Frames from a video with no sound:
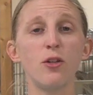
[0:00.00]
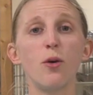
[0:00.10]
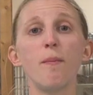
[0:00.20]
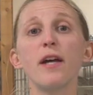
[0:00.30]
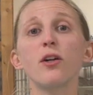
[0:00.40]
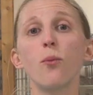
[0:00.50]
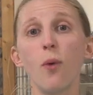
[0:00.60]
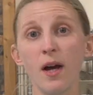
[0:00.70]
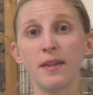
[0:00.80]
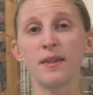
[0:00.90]
no matter
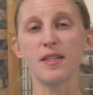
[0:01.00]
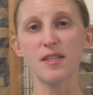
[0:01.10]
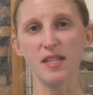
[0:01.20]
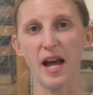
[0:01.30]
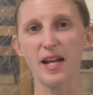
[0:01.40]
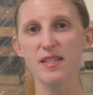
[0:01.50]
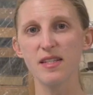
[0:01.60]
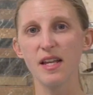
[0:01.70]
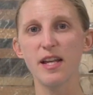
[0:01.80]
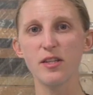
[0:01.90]
what the
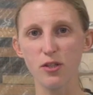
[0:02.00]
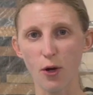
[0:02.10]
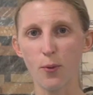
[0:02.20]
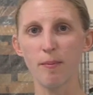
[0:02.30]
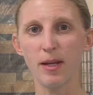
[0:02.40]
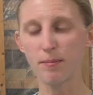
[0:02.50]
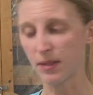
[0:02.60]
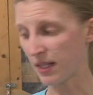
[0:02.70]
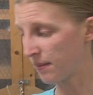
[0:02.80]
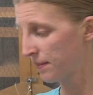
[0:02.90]
size and scope might
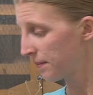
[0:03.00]
be.